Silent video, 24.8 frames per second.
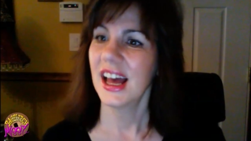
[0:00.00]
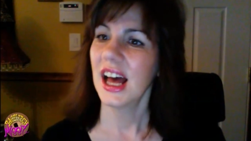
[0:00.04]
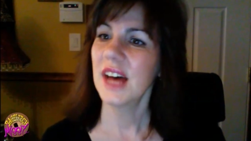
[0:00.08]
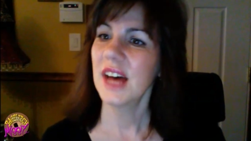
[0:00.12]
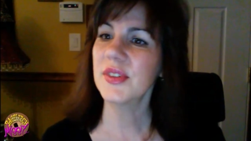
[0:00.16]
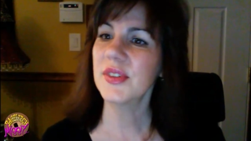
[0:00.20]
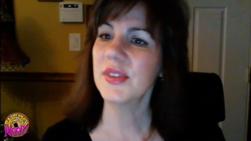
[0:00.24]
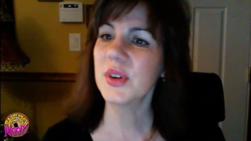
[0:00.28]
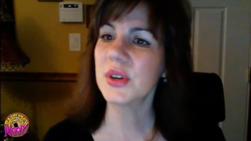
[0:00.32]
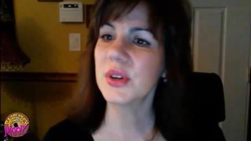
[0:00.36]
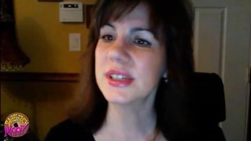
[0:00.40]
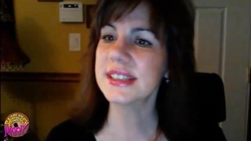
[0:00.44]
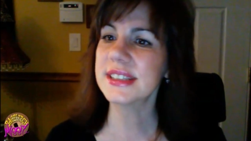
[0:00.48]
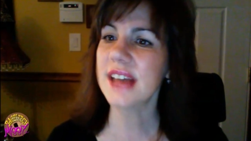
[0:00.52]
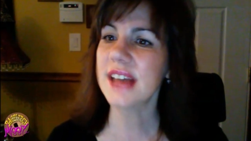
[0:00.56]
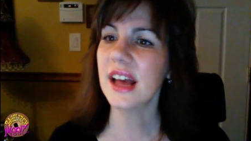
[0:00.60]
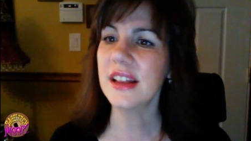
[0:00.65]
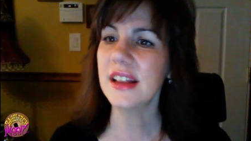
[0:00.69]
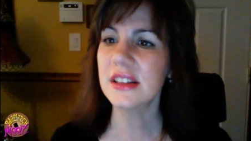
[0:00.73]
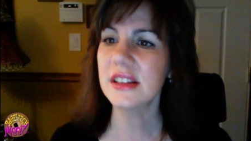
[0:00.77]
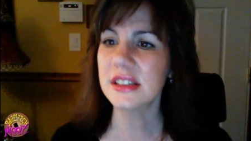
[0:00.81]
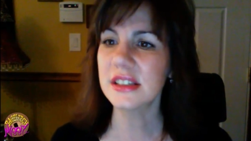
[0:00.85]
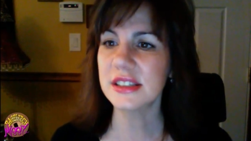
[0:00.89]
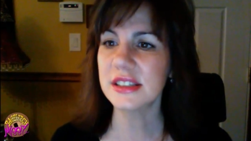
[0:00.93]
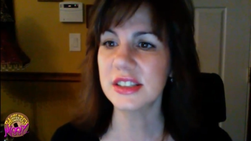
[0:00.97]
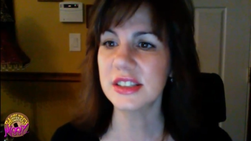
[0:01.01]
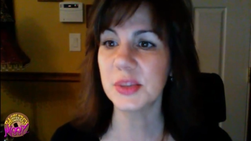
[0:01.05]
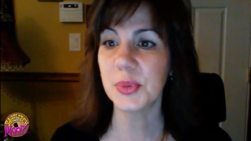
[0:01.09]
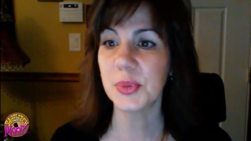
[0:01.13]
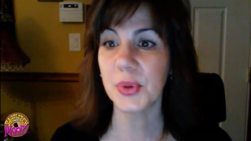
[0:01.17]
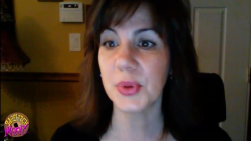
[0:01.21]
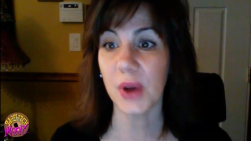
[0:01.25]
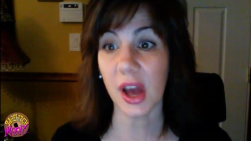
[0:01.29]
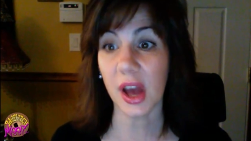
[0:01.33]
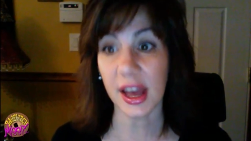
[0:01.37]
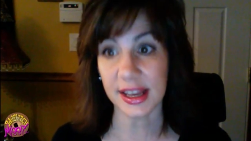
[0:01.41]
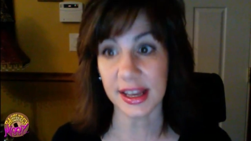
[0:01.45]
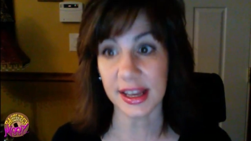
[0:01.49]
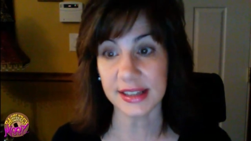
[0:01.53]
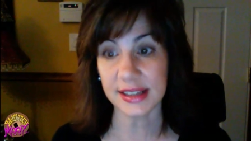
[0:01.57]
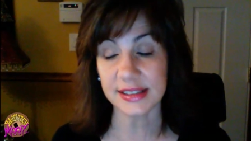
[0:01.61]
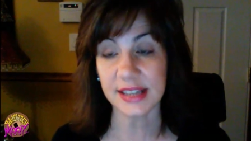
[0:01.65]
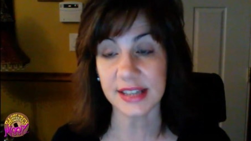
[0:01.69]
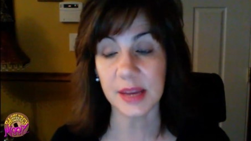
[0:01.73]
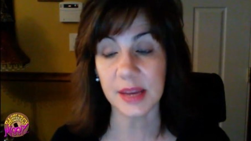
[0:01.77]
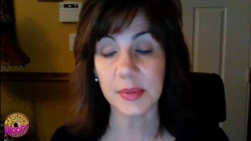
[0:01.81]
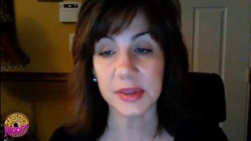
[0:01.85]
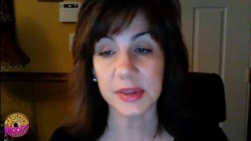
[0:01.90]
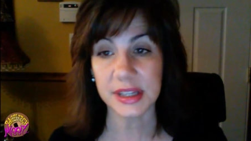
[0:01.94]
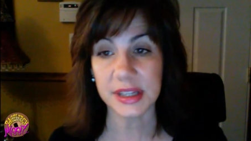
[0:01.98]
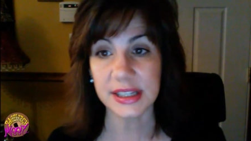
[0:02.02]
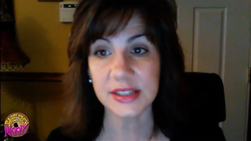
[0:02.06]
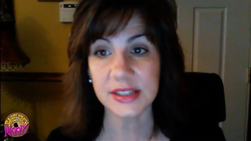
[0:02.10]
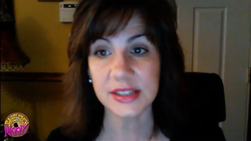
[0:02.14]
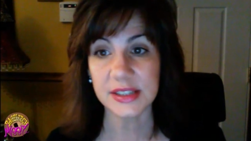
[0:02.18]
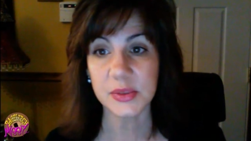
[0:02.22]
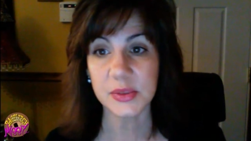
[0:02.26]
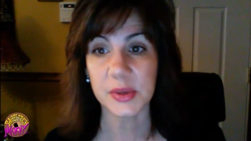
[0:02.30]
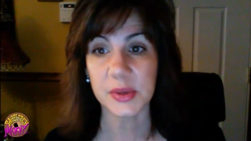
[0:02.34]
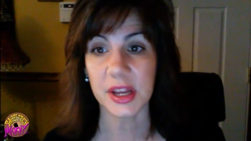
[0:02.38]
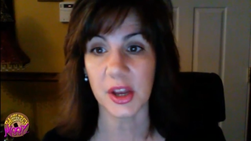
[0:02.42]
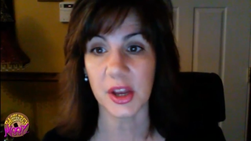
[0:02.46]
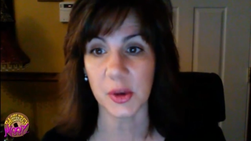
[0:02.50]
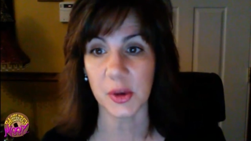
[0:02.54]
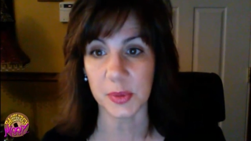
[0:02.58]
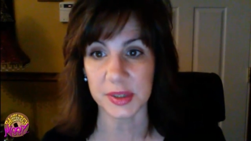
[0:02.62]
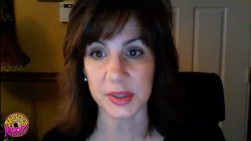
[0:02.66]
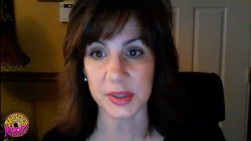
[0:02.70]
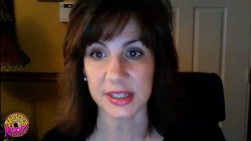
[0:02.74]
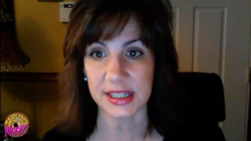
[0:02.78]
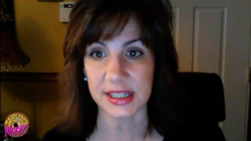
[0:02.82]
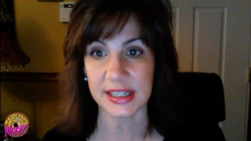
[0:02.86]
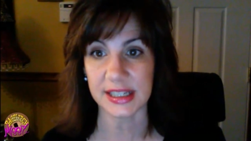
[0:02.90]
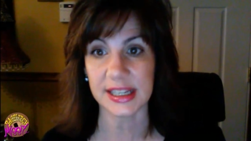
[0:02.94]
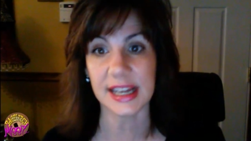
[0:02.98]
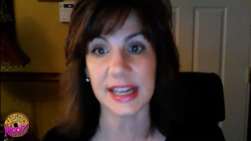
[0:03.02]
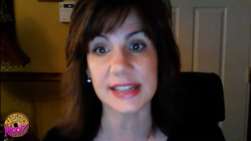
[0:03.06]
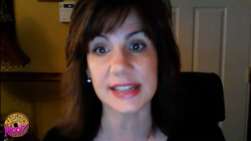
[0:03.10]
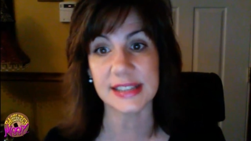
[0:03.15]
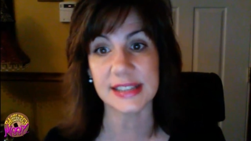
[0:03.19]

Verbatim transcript: Of course, I looked surprised and pleased when I opened it, as